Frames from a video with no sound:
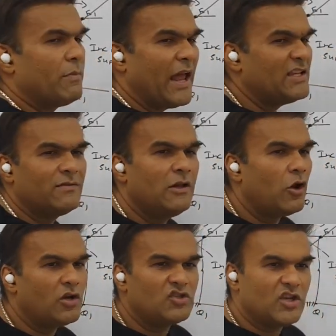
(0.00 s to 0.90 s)
Price will
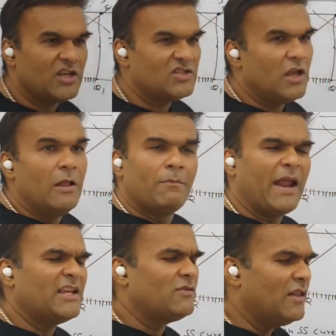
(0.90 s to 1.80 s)
not change.
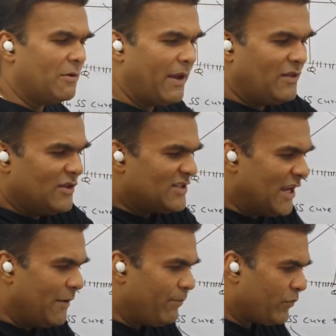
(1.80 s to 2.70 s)
Price will remain the
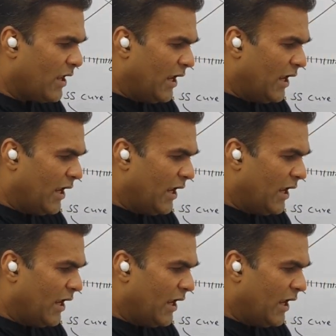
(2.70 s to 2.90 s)
same.